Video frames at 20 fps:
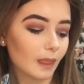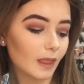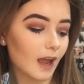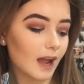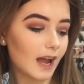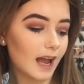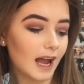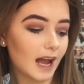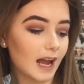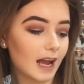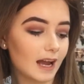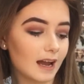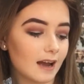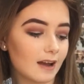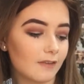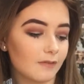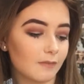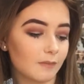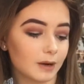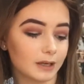I
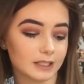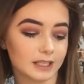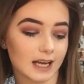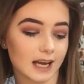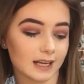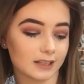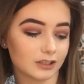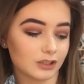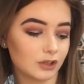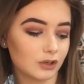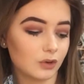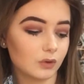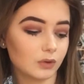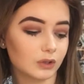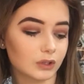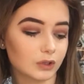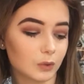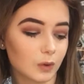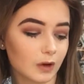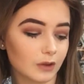have my tattoo on
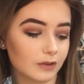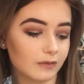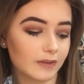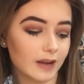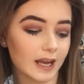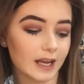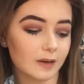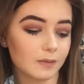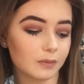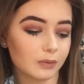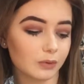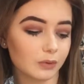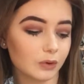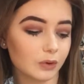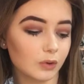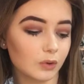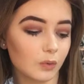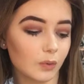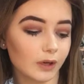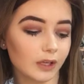the 12th of
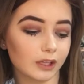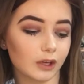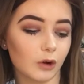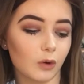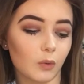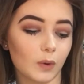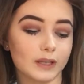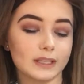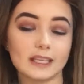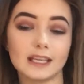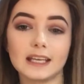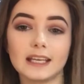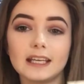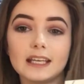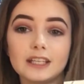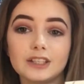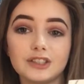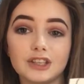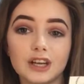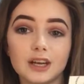April when I go away to
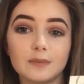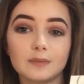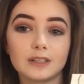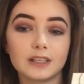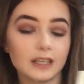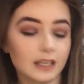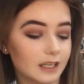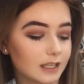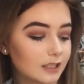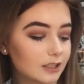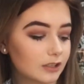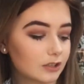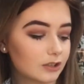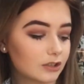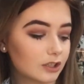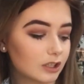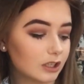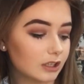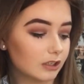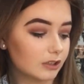Egypt in
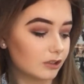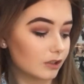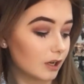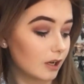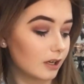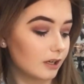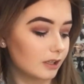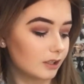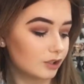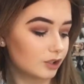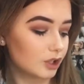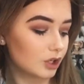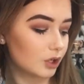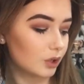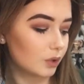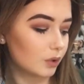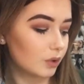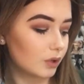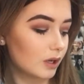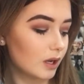
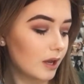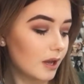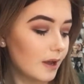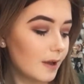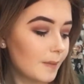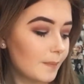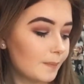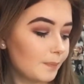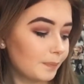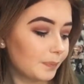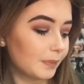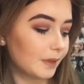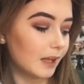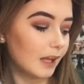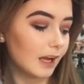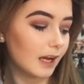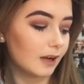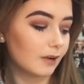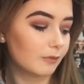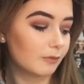June.
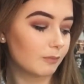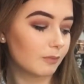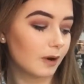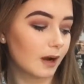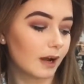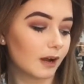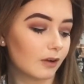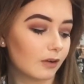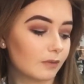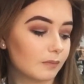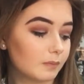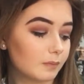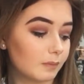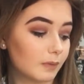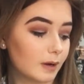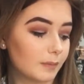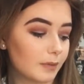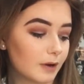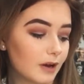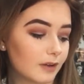I have
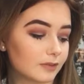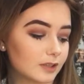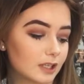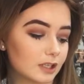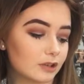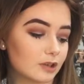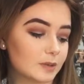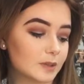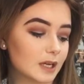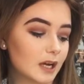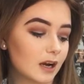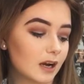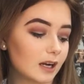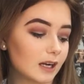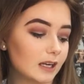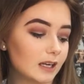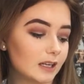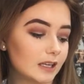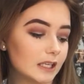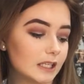my birthday trip to
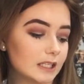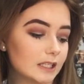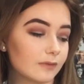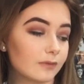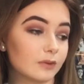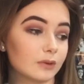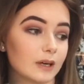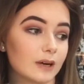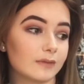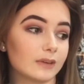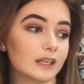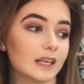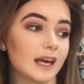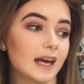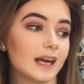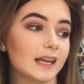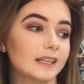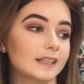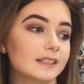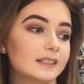Ireland,
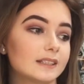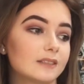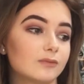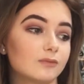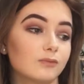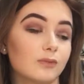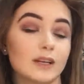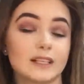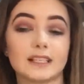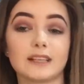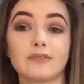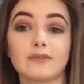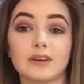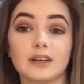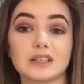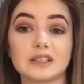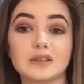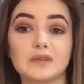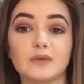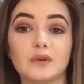Foreverland, Reading
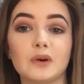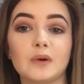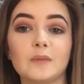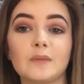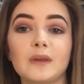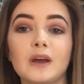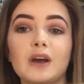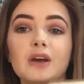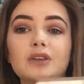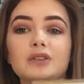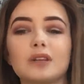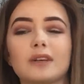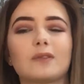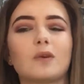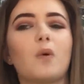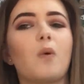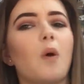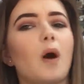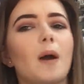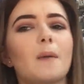Festival. So I have
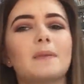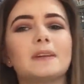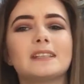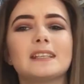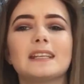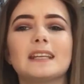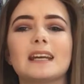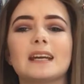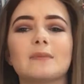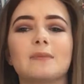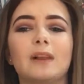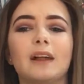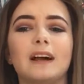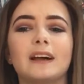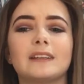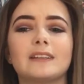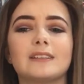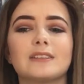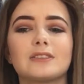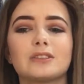quite a busy year
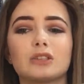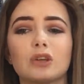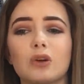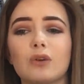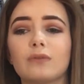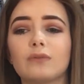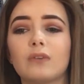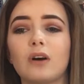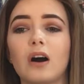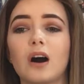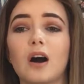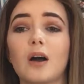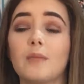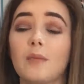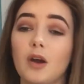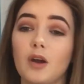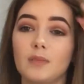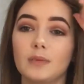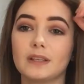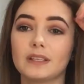planned so far. I'm
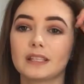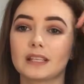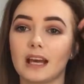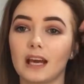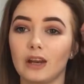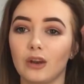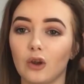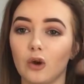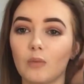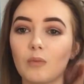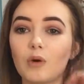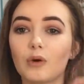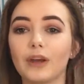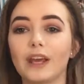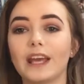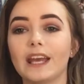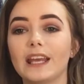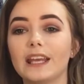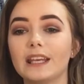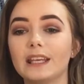hoping to get a lot more
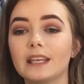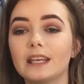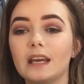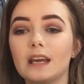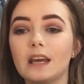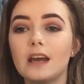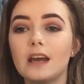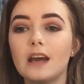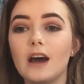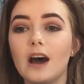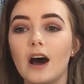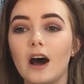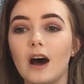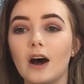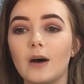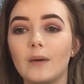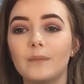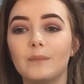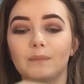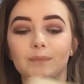in,
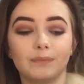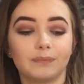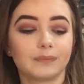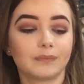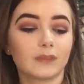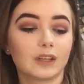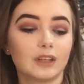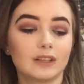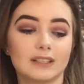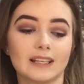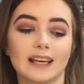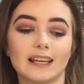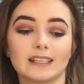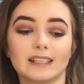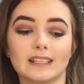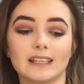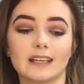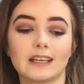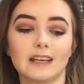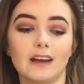because
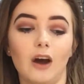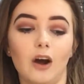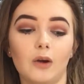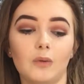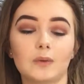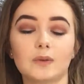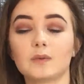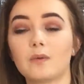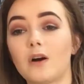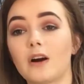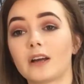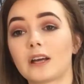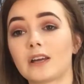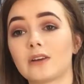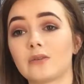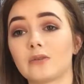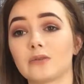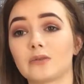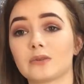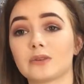last year I was working
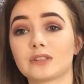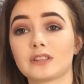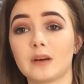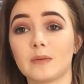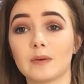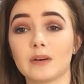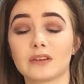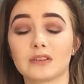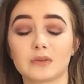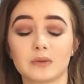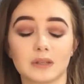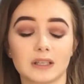all through summer, so I